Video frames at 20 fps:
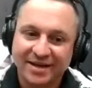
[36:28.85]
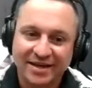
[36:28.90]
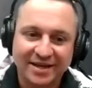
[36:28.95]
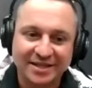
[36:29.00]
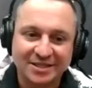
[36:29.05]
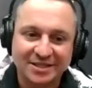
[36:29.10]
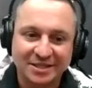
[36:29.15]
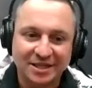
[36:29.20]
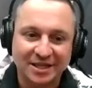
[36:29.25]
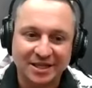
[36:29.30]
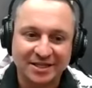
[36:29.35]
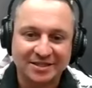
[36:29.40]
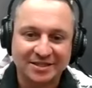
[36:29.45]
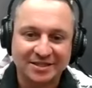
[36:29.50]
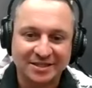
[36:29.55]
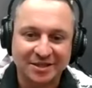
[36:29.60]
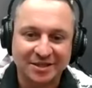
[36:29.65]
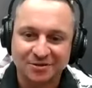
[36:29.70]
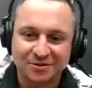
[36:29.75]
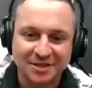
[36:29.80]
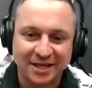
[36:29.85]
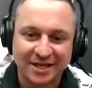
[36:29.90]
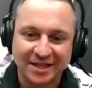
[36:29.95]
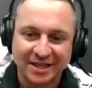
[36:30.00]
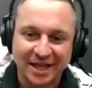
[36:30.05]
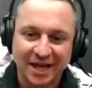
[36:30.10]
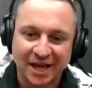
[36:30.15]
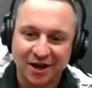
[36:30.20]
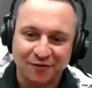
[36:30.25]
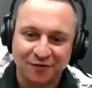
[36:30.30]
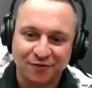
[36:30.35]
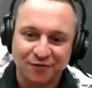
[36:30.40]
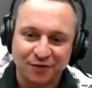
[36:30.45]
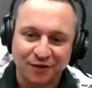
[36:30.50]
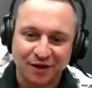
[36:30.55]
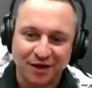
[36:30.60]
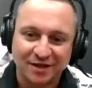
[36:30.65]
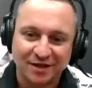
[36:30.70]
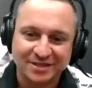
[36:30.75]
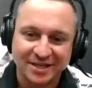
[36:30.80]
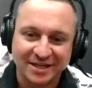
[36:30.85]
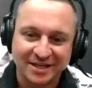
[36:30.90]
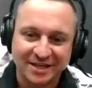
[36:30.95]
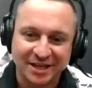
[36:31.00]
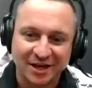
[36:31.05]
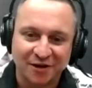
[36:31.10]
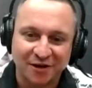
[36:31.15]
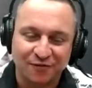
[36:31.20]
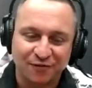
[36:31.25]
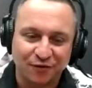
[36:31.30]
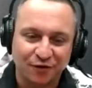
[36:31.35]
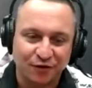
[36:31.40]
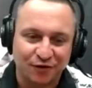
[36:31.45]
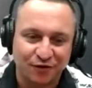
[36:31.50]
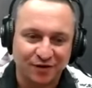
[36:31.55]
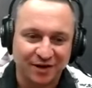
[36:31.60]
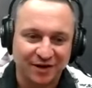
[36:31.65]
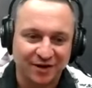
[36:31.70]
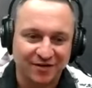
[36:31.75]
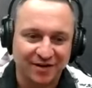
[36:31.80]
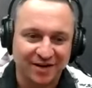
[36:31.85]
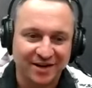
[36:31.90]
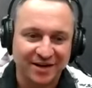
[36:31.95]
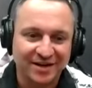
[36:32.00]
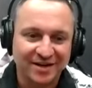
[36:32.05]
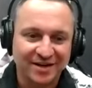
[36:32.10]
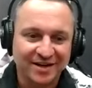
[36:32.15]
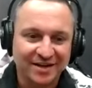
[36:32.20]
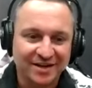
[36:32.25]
It's, it's, don't take the L for loss, take the L for learning, right?